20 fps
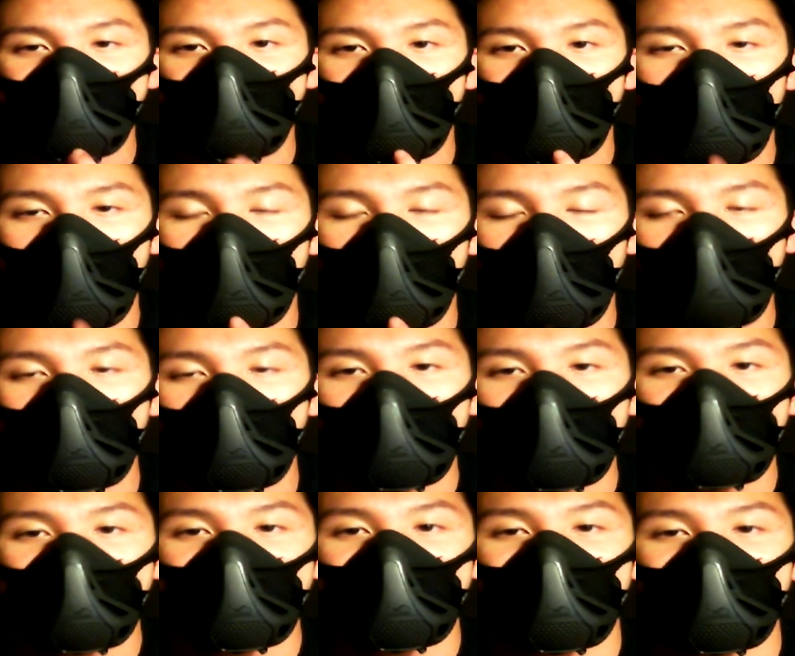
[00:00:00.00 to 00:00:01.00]
will help
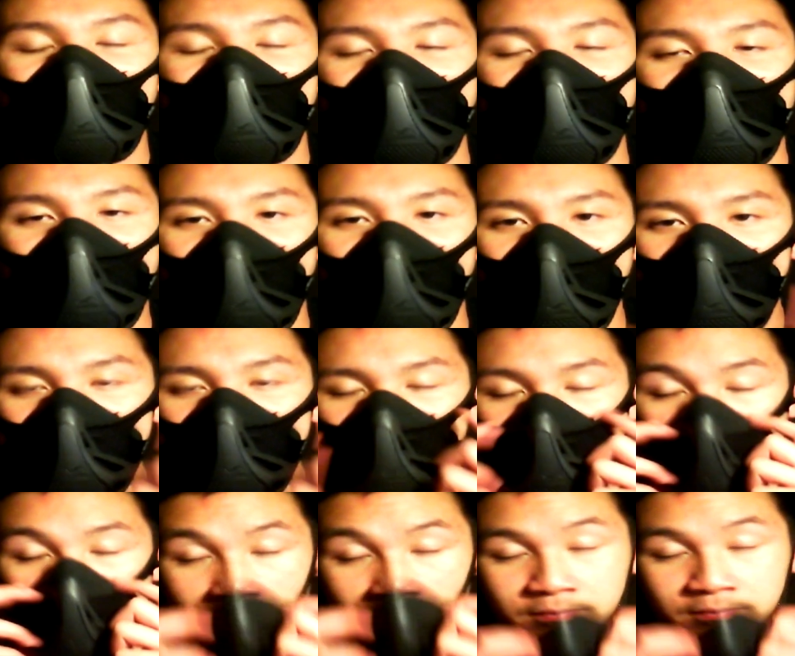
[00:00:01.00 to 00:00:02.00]
um,
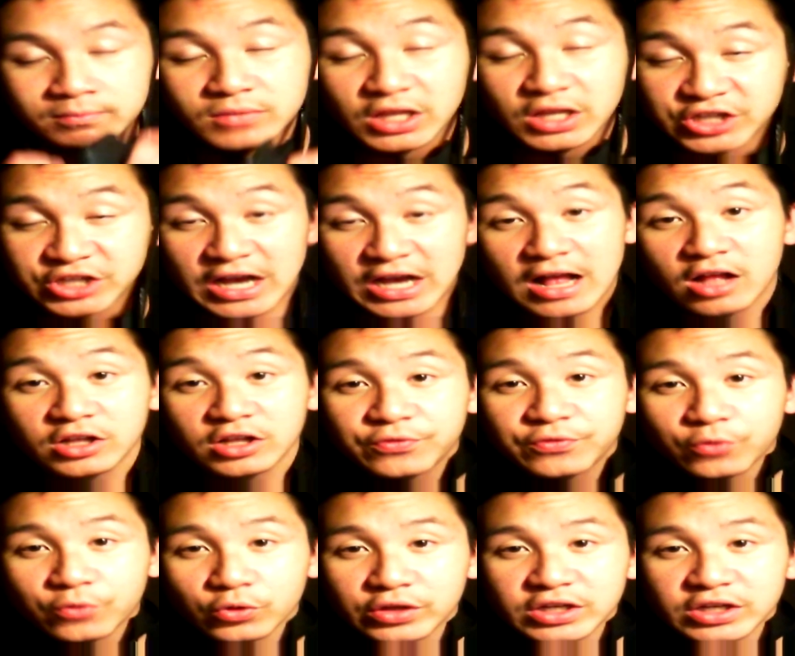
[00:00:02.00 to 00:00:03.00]
the challenge
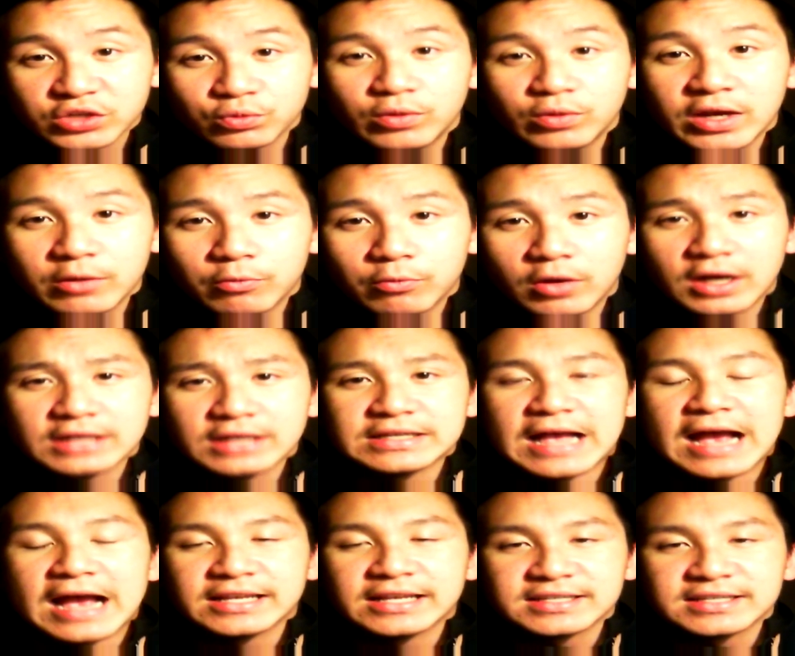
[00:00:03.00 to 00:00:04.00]
for this week was
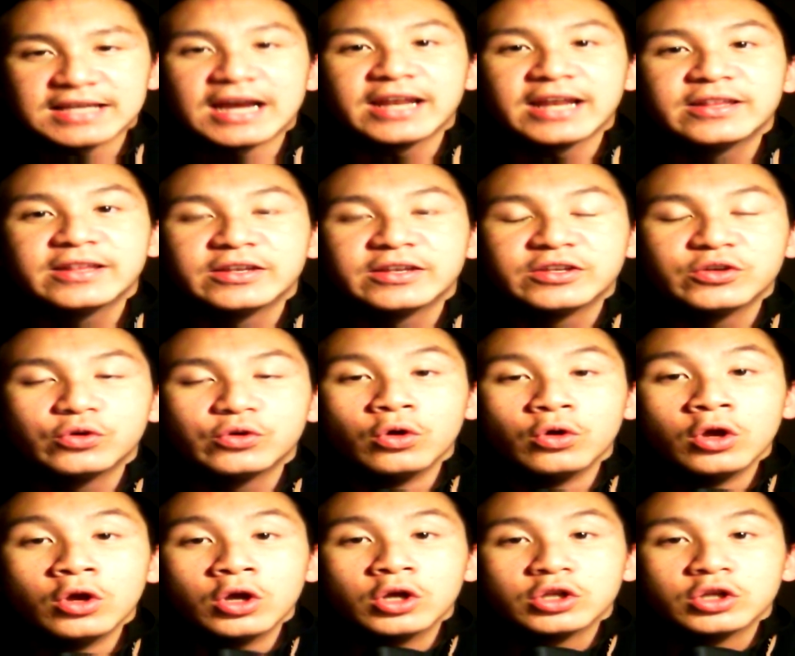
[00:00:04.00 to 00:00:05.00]
I decided to do
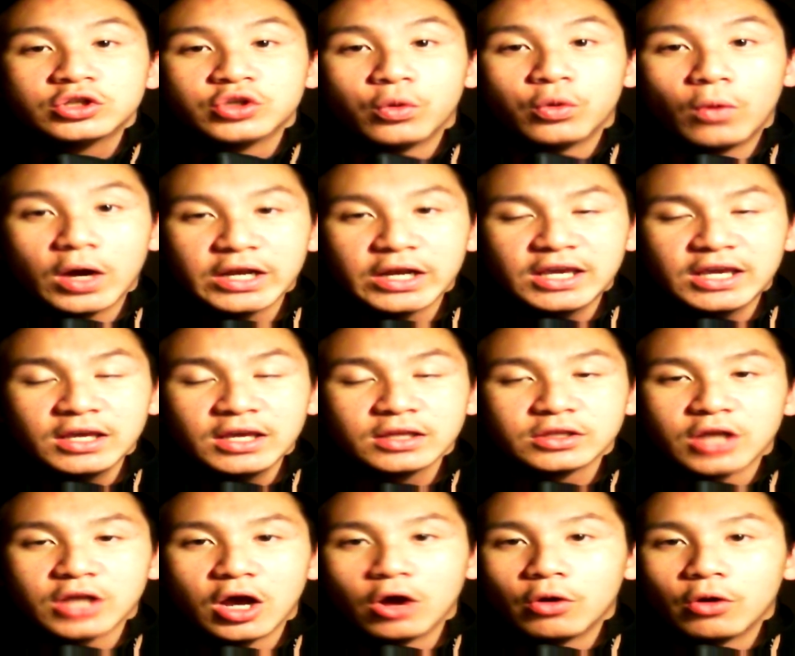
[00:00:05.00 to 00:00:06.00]
20,
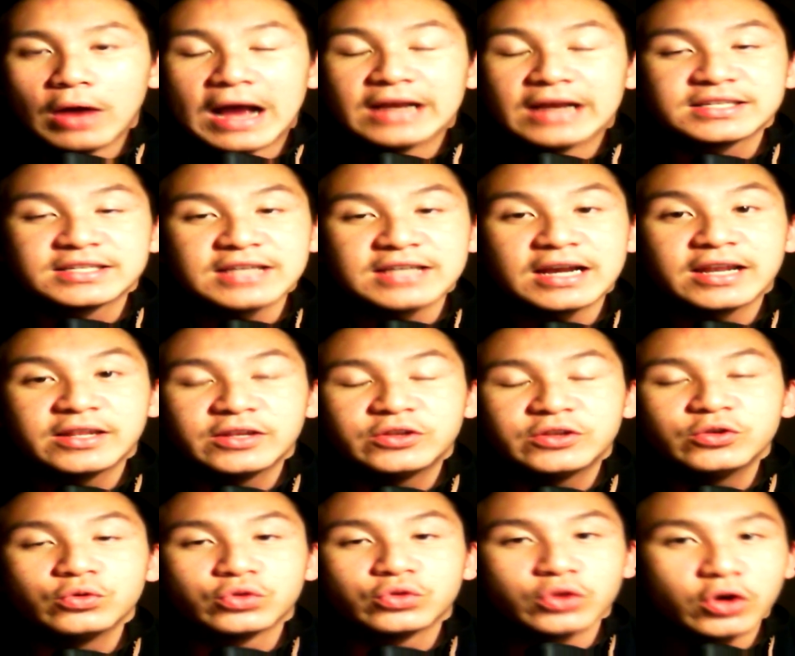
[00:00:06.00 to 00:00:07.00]
no, I decided to
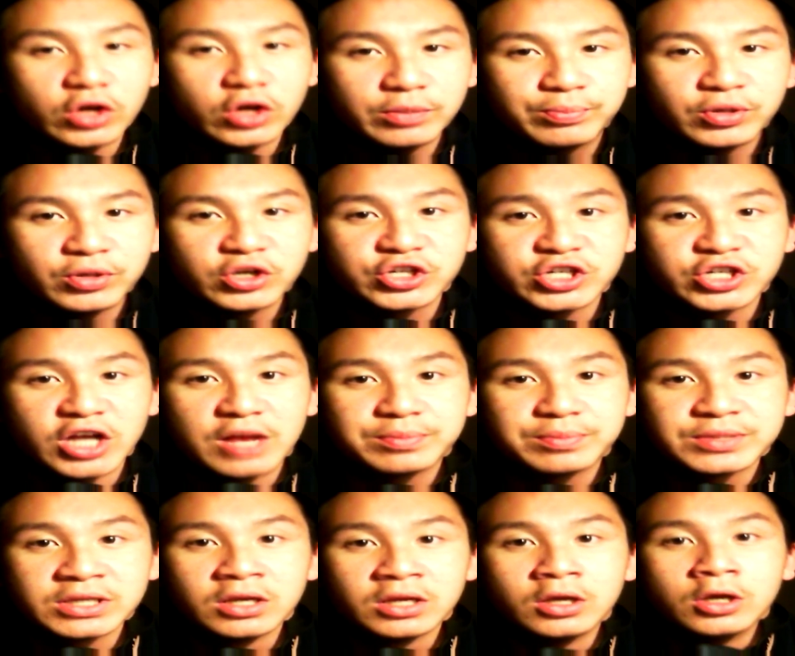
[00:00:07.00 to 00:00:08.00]
do 30
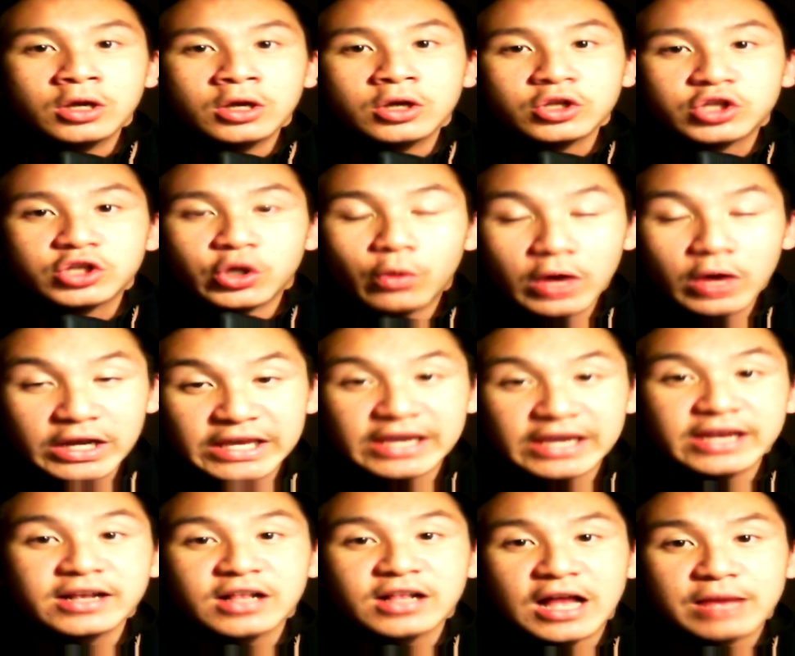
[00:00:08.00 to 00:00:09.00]
push-ups,
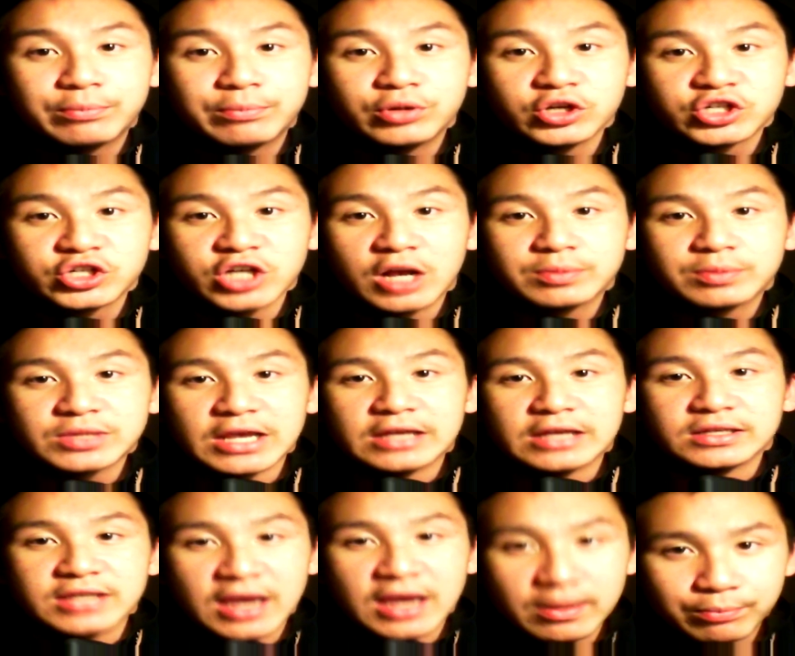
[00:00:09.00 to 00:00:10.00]
20 incline push-ups,
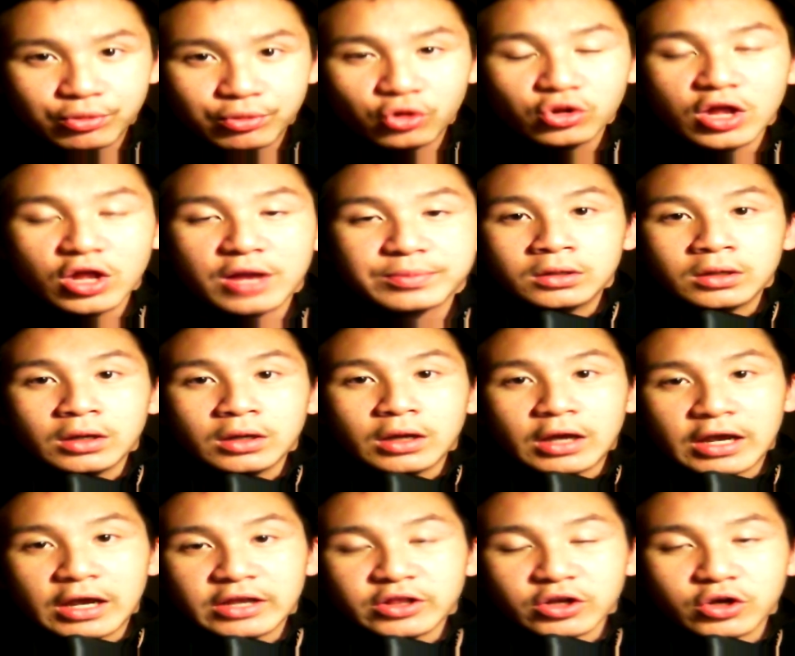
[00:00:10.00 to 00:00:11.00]
and 10 pull-ups.
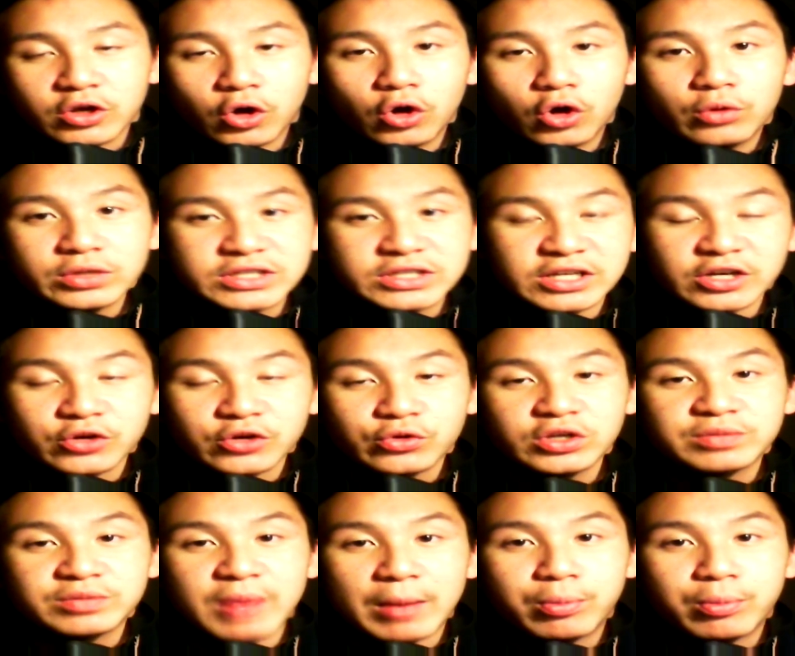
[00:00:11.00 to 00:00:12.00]
And the goal was to
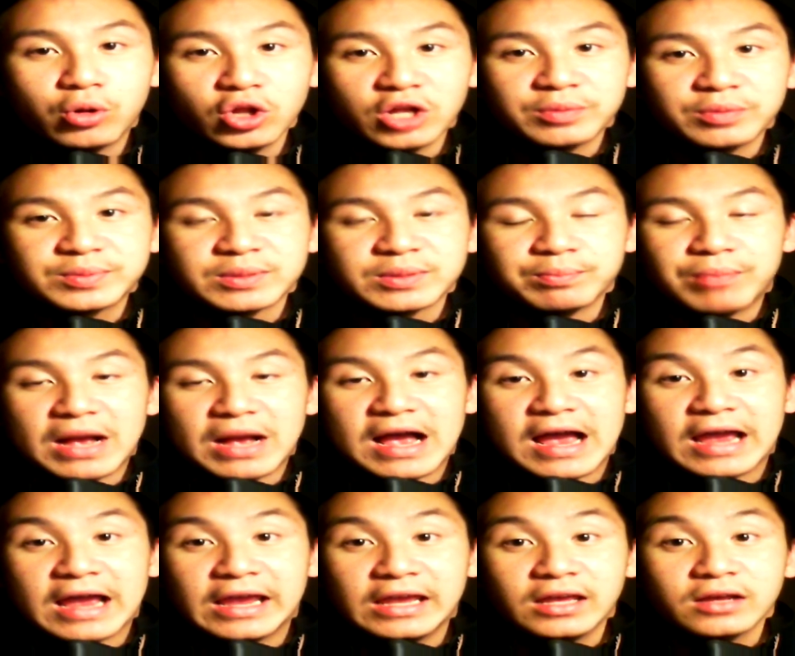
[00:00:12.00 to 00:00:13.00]
increase my pull-ups
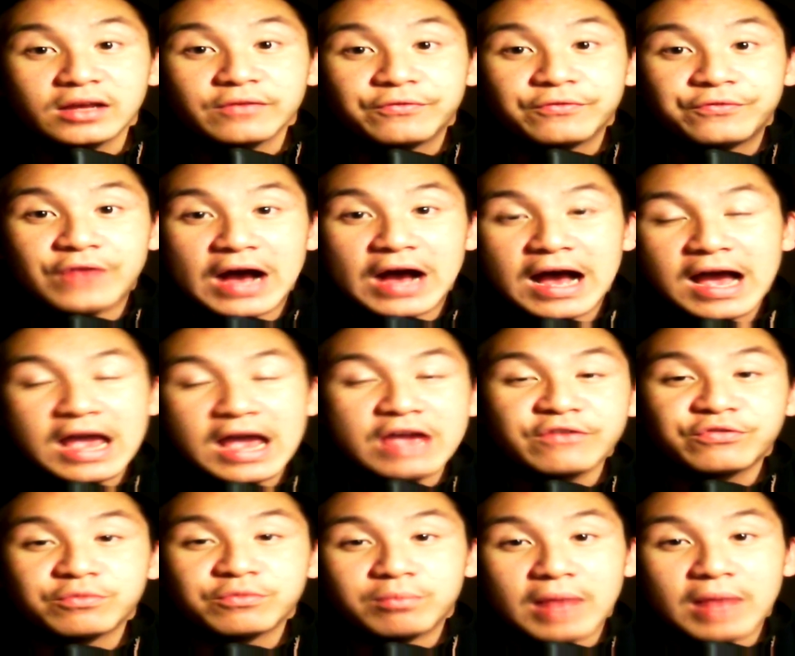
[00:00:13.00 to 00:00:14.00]
by
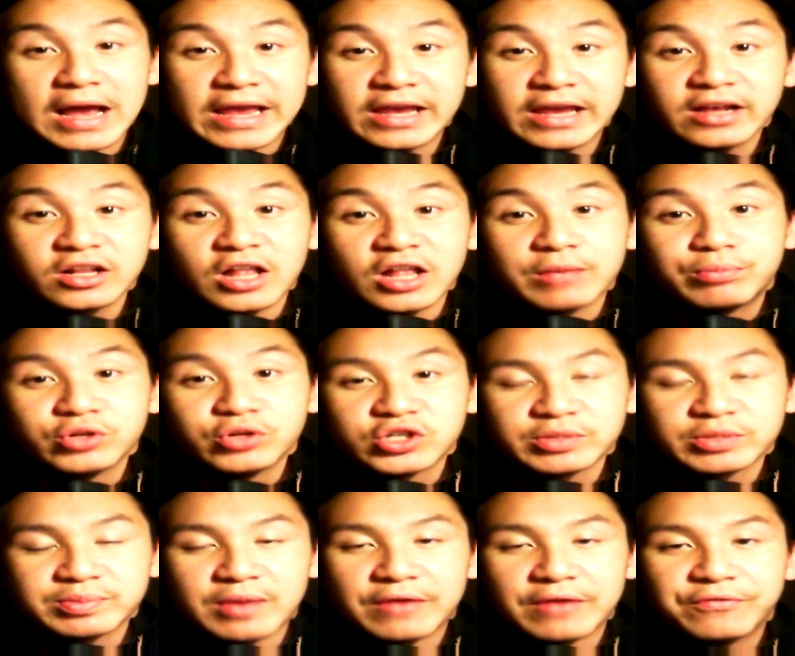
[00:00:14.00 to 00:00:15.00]
5, my incline
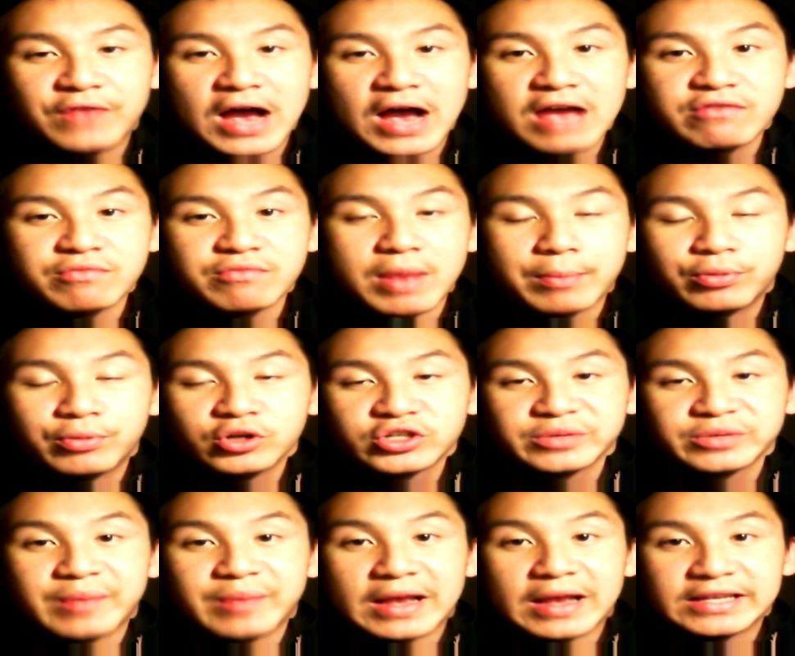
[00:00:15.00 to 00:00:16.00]
push-ups by 5, and my
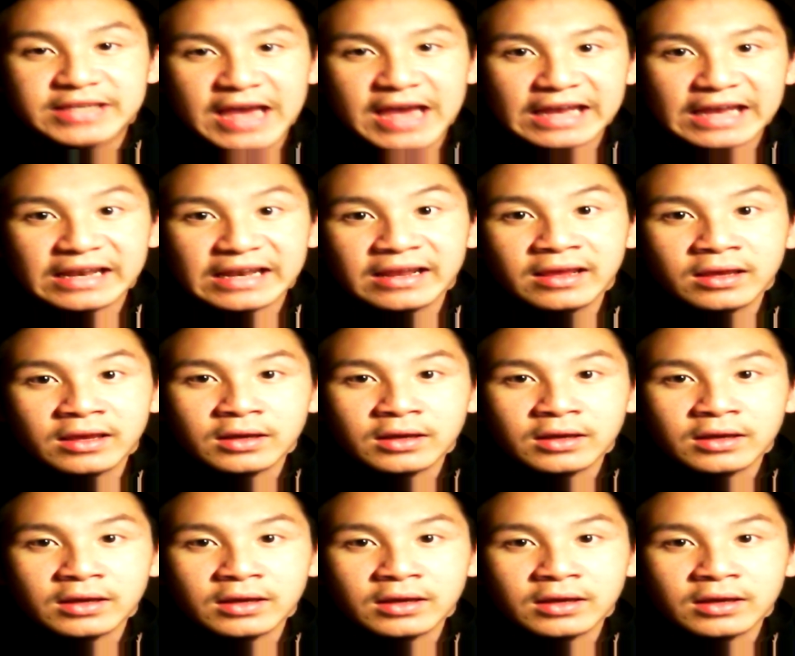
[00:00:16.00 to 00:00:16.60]
push-ups by 10.